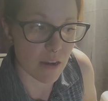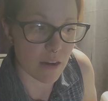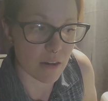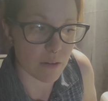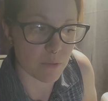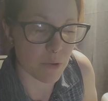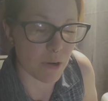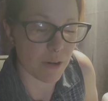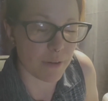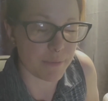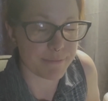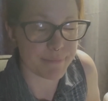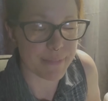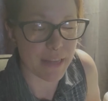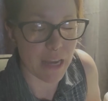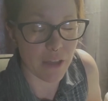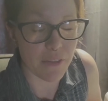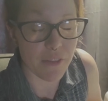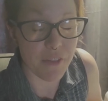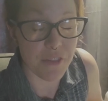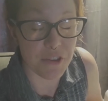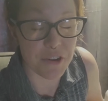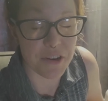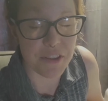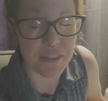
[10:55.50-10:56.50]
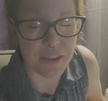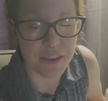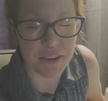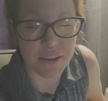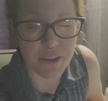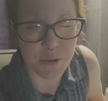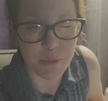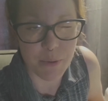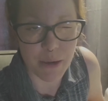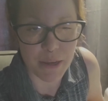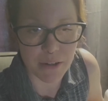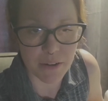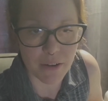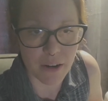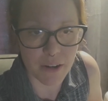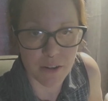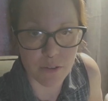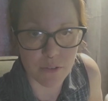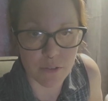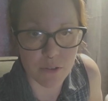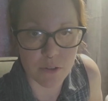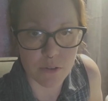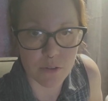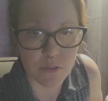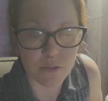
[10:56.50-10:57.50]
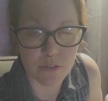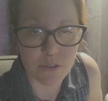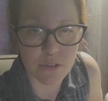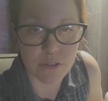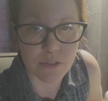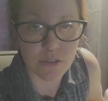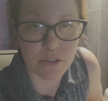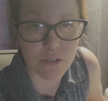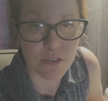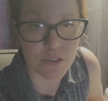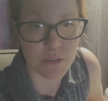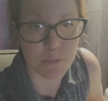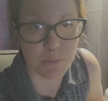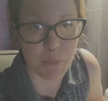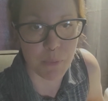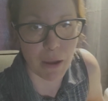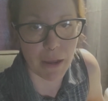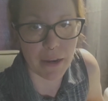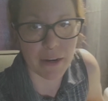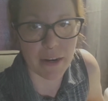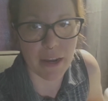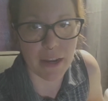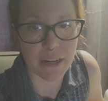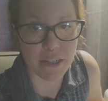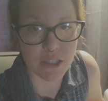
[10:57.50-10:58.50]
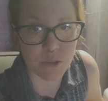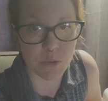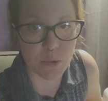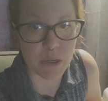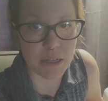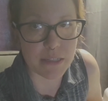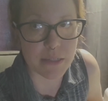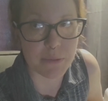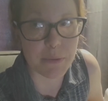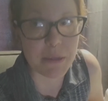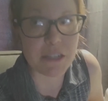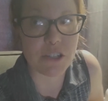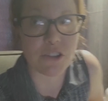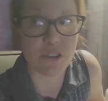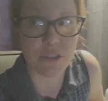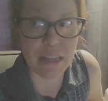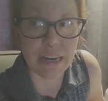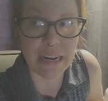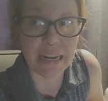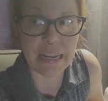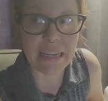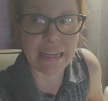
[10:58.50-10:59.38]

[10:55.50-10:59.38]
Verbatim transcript: Well, now that they're in the incubator, I don't know whose is whose, but I just wanted to make sure that I